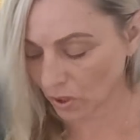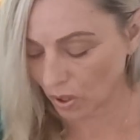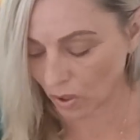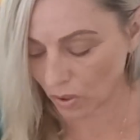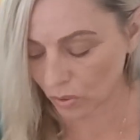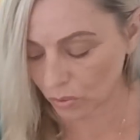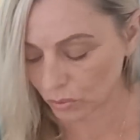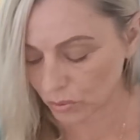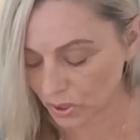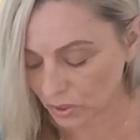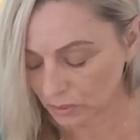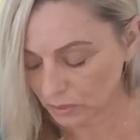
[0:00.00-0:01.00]
the
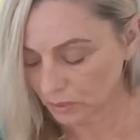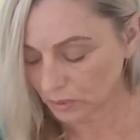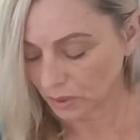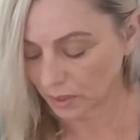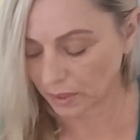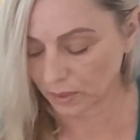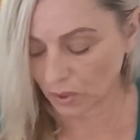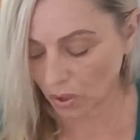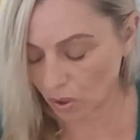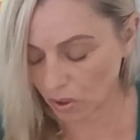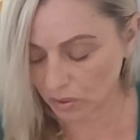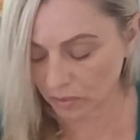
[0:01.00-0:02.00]
cold, in
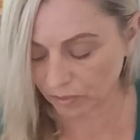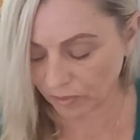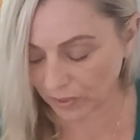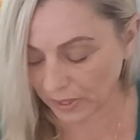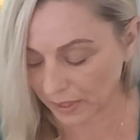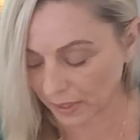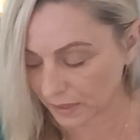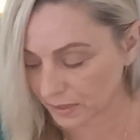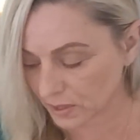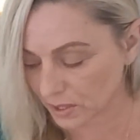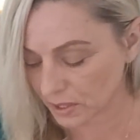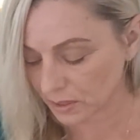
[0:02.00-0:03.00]

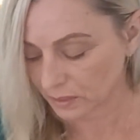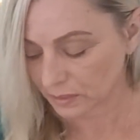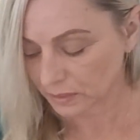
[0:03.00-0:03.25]
conflict,